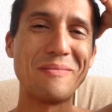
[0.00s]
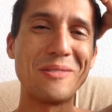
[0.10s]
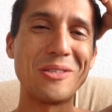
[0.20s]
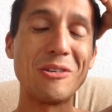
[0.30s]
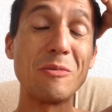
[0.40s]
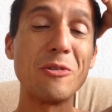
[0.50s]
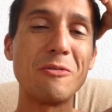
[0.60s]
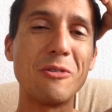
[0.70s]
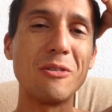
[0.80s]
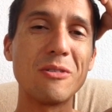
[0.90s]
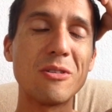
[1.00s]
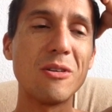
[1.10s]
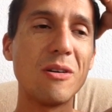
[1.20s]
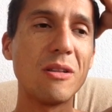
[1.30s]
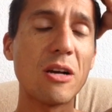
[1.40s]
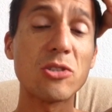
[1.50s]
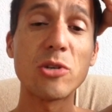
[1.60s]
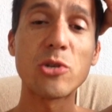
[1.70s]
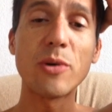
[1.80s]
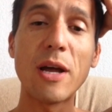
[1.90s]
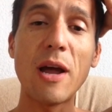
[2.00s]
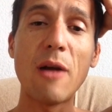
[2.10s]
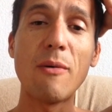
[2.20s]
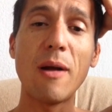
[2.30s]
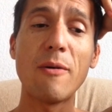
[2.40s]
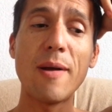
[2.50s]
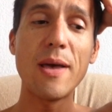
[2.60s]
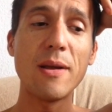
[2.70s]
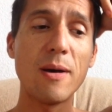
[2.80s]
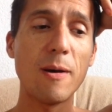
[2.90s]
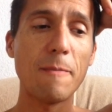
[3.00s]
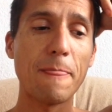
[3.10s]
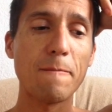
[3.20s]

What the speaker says: So it's beautiful. So long story short, I ran